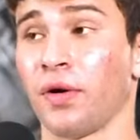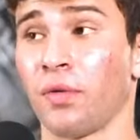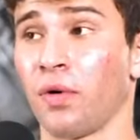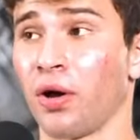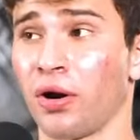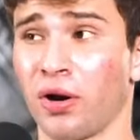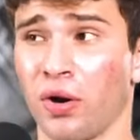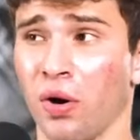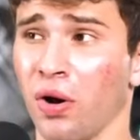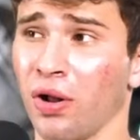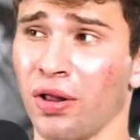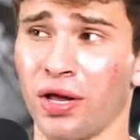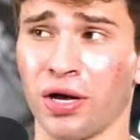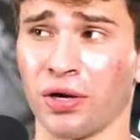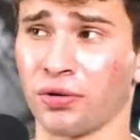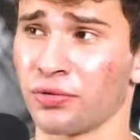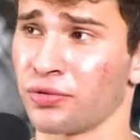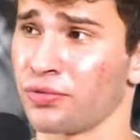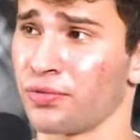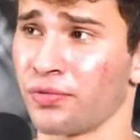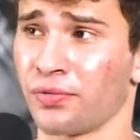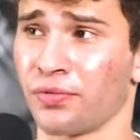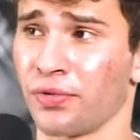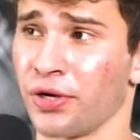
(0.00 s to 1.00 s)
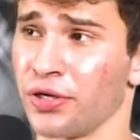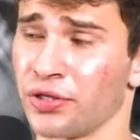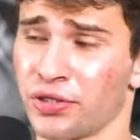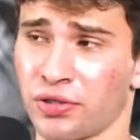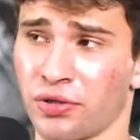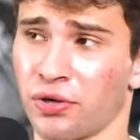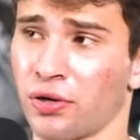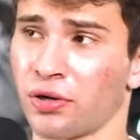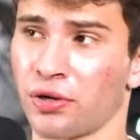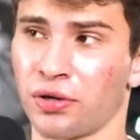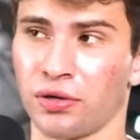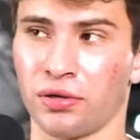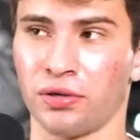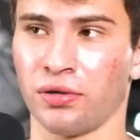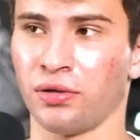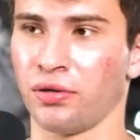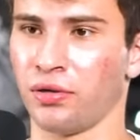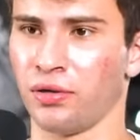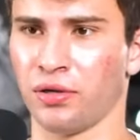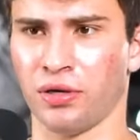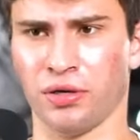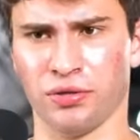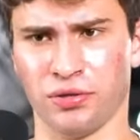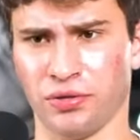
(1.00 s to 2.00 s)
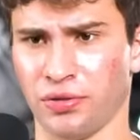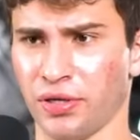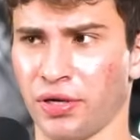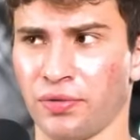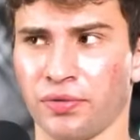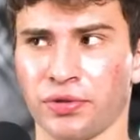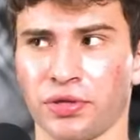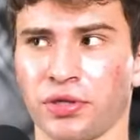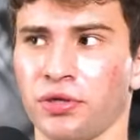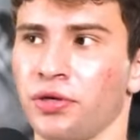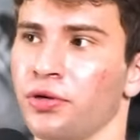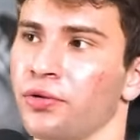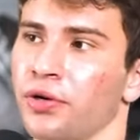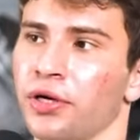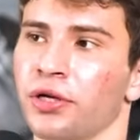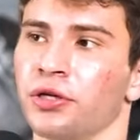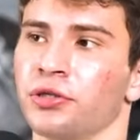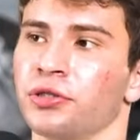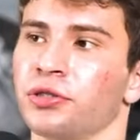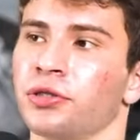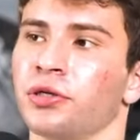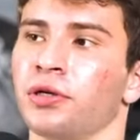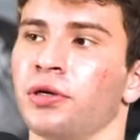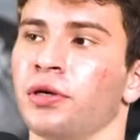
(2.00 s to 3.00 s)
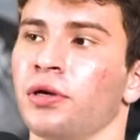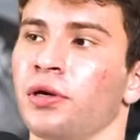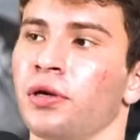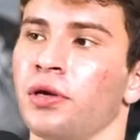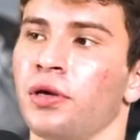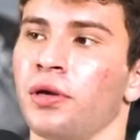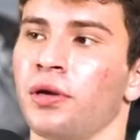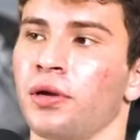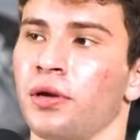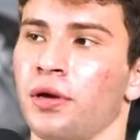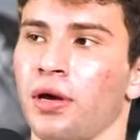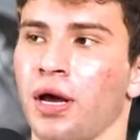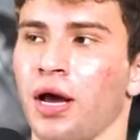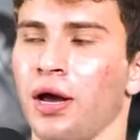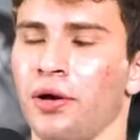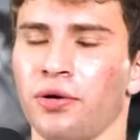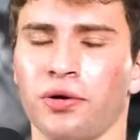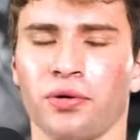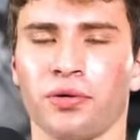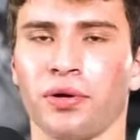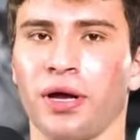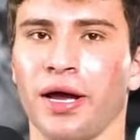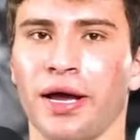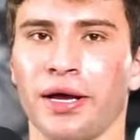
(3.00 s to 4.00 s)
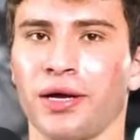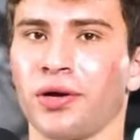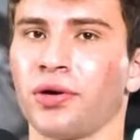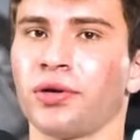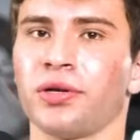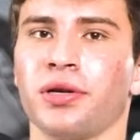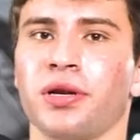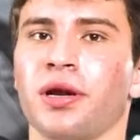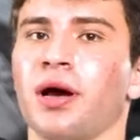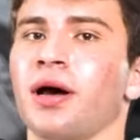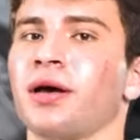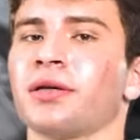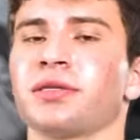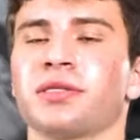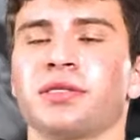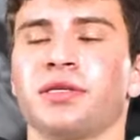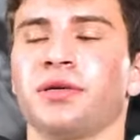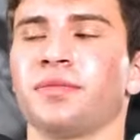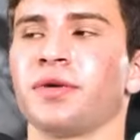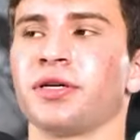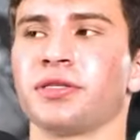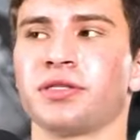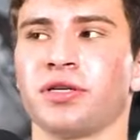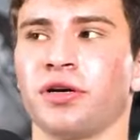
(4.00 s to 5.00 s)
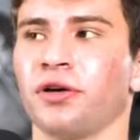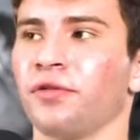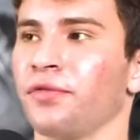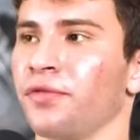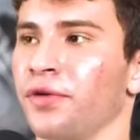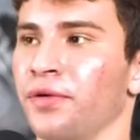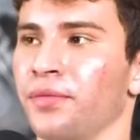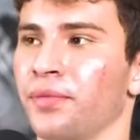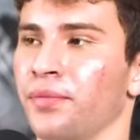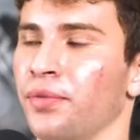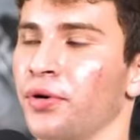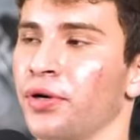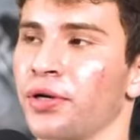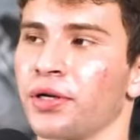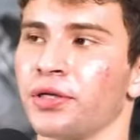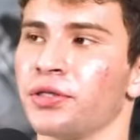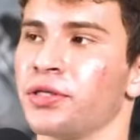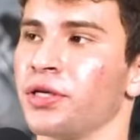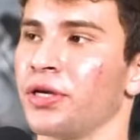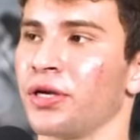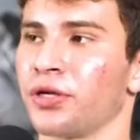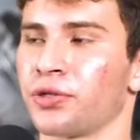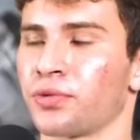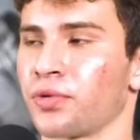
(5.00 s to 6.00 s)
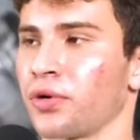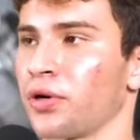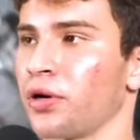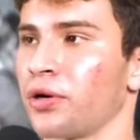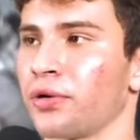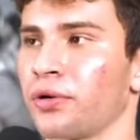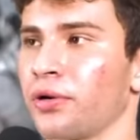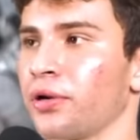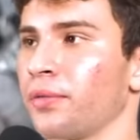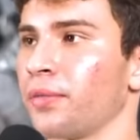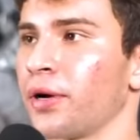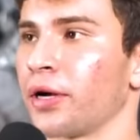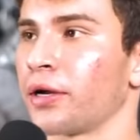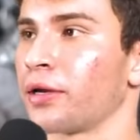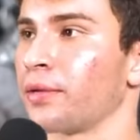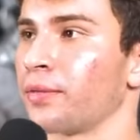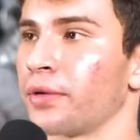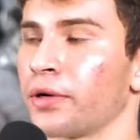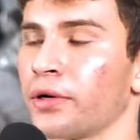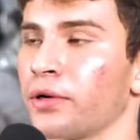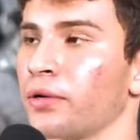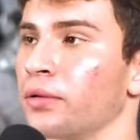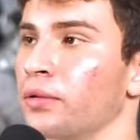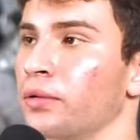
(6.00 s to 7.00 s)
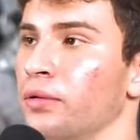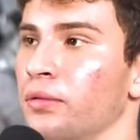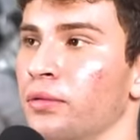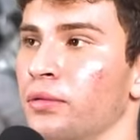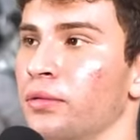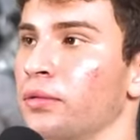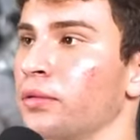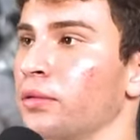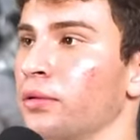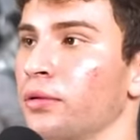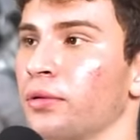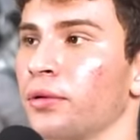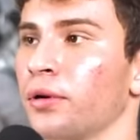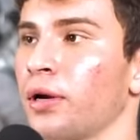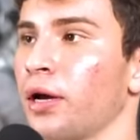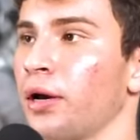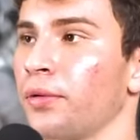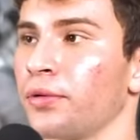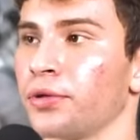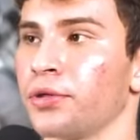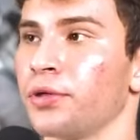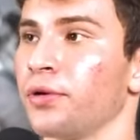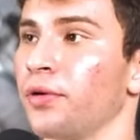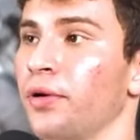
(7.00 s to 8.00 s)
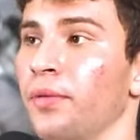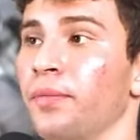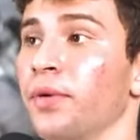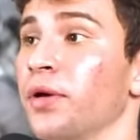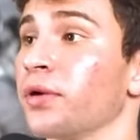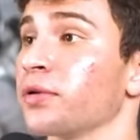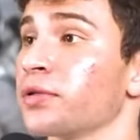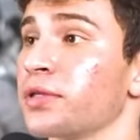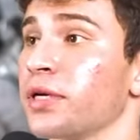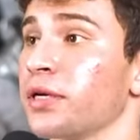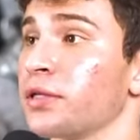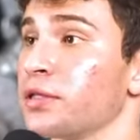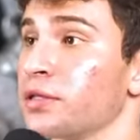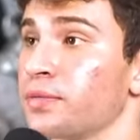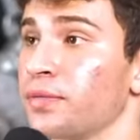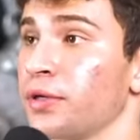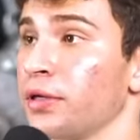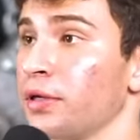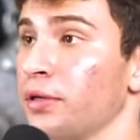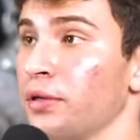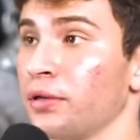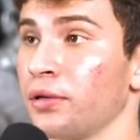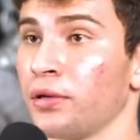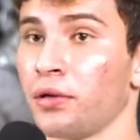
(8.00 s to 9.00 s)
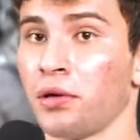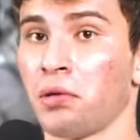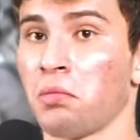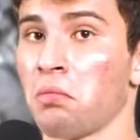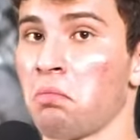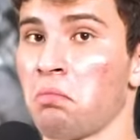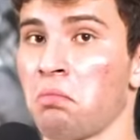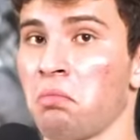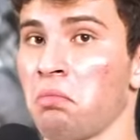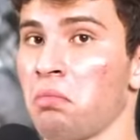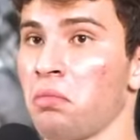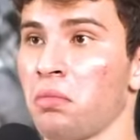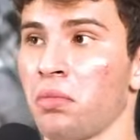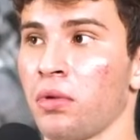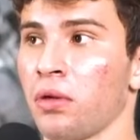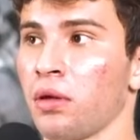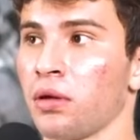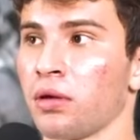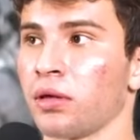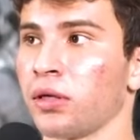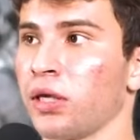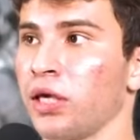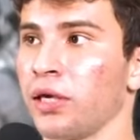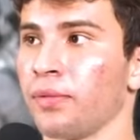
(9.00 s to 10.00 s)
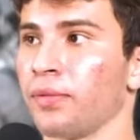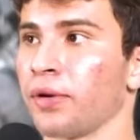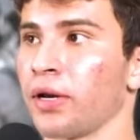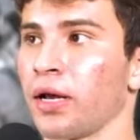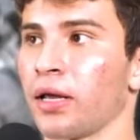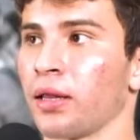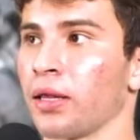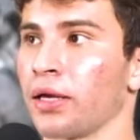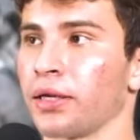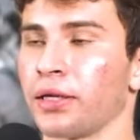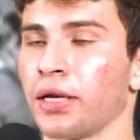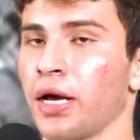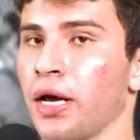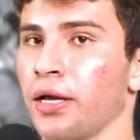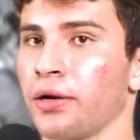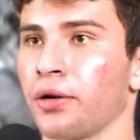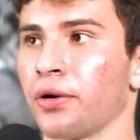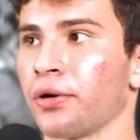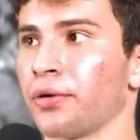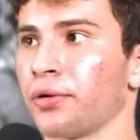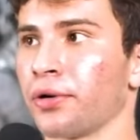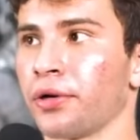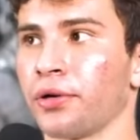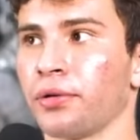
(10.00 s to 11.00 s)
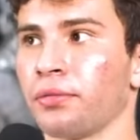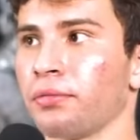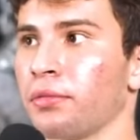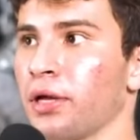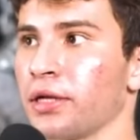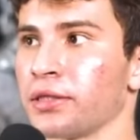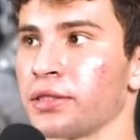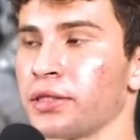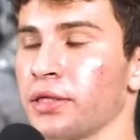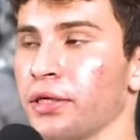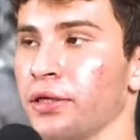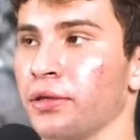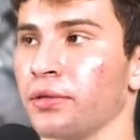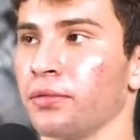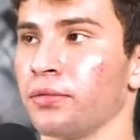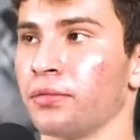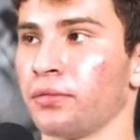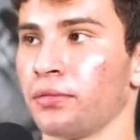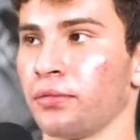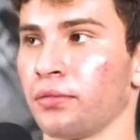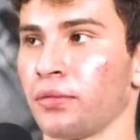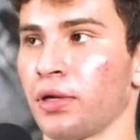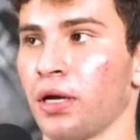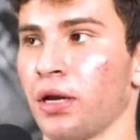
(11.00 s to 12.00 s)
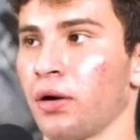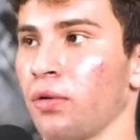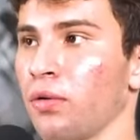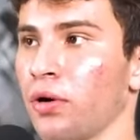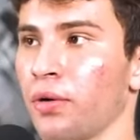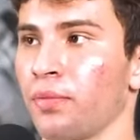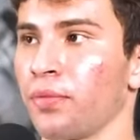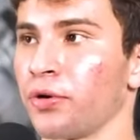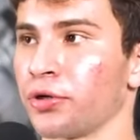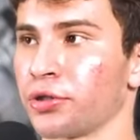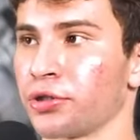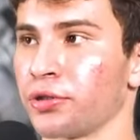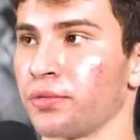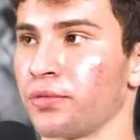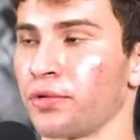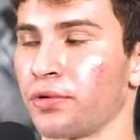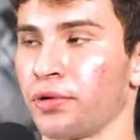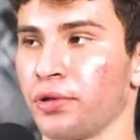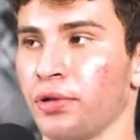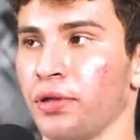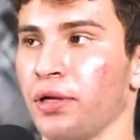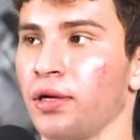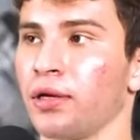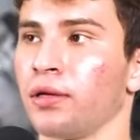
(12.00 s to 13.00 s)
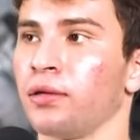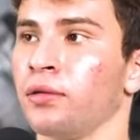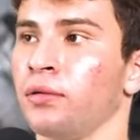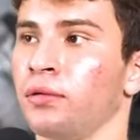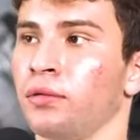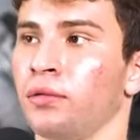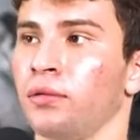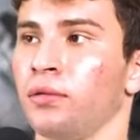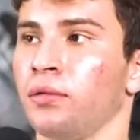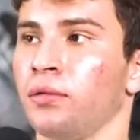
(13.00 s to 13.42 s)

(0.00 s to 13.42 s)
If I want an all out race car, yeah. I'll do that with the new Edge. Yeah. I don't I could not see myself even putting a TH400 in my Camaro. I would do a built 10 speed, keep it at like 900. That's it. Yeah. I don't want to push it more than that.